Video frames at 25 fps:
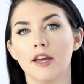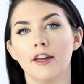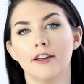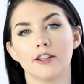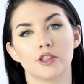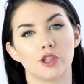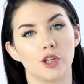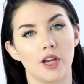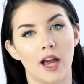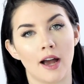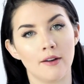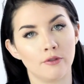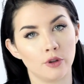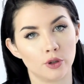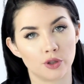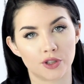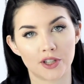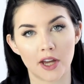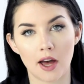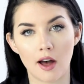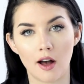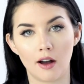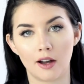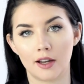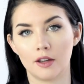So you have your
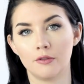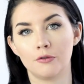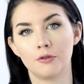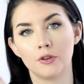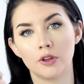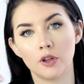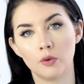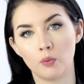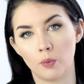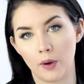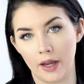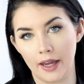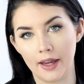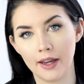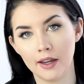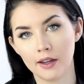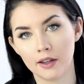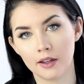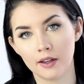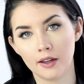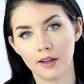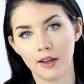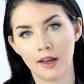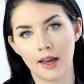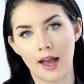target for the week,
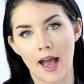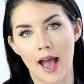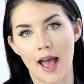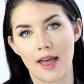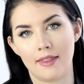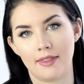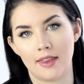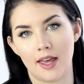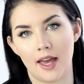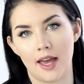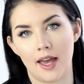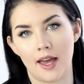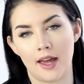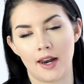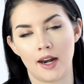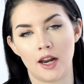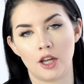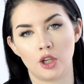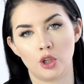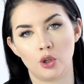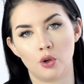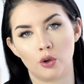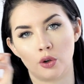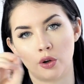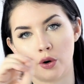and
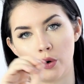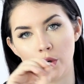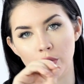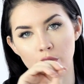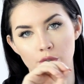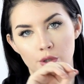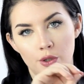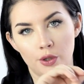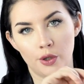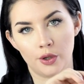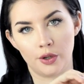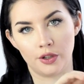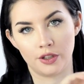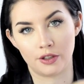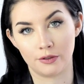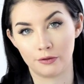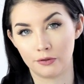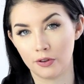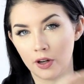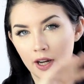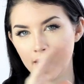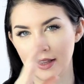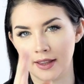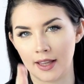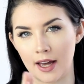then you're going to
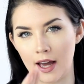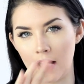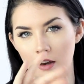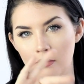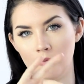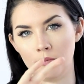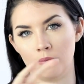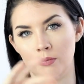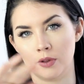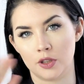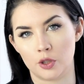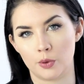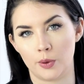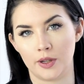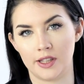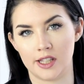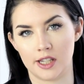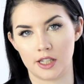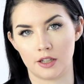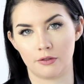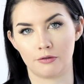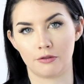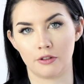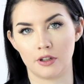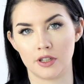divide that between the
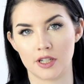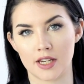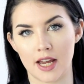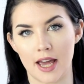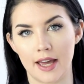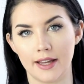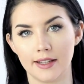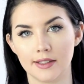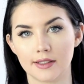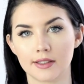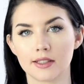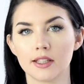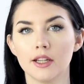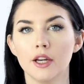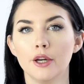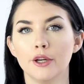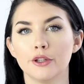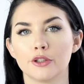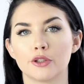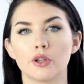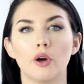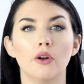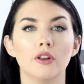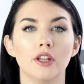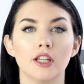different days.
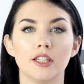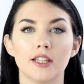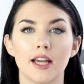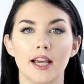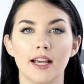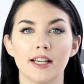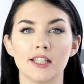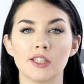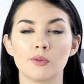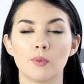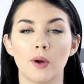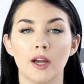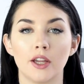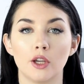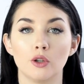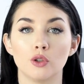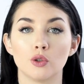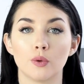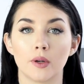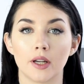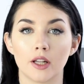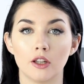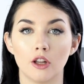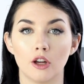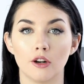So on the days where you're
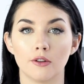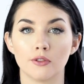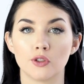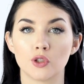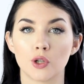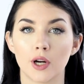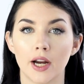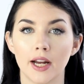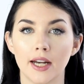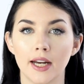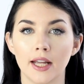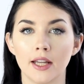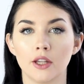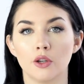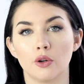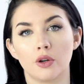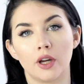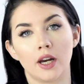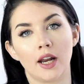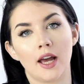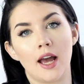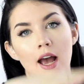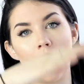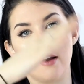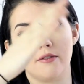doing a lot of training, you're
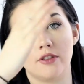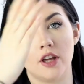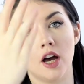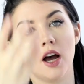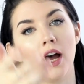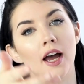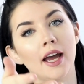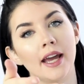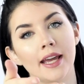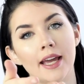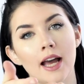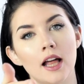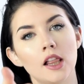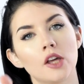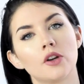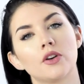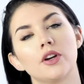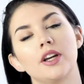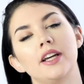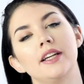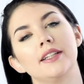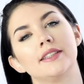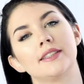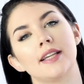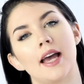gonna have the higher
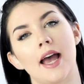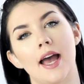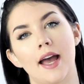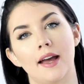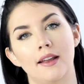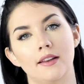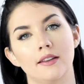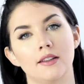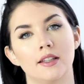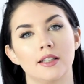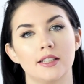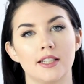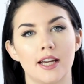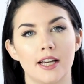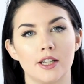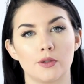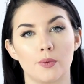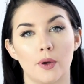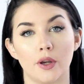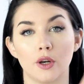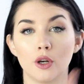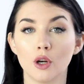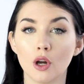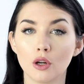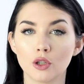calories, and the days
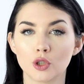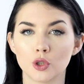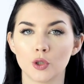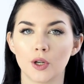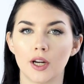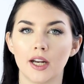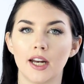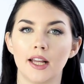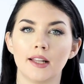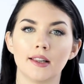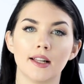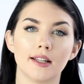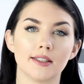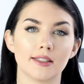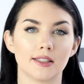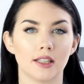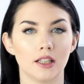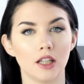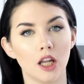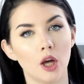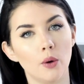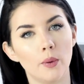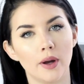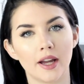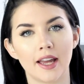where you're not training, that's the
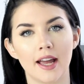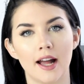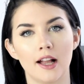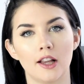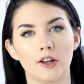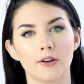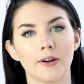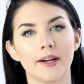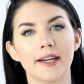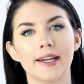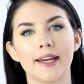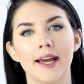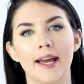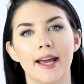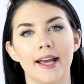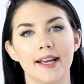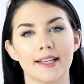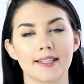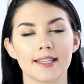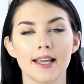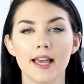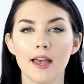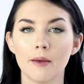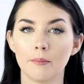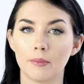lower calorie
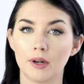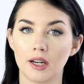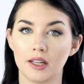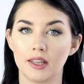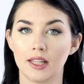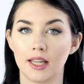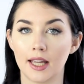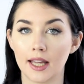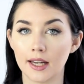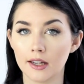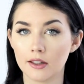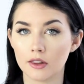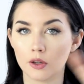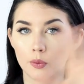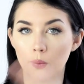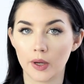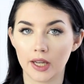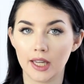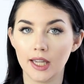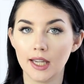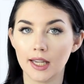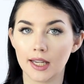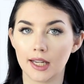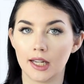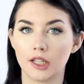days. But at the end of the
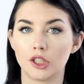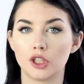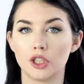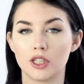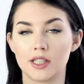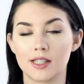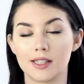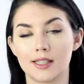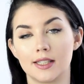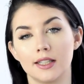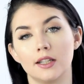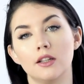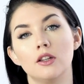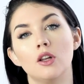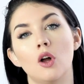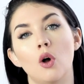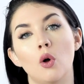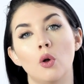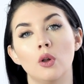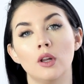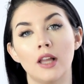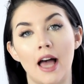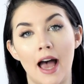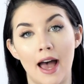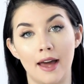week, it should still
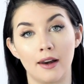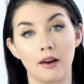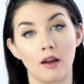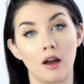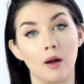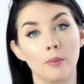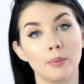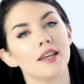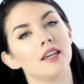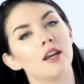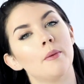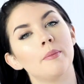all add up.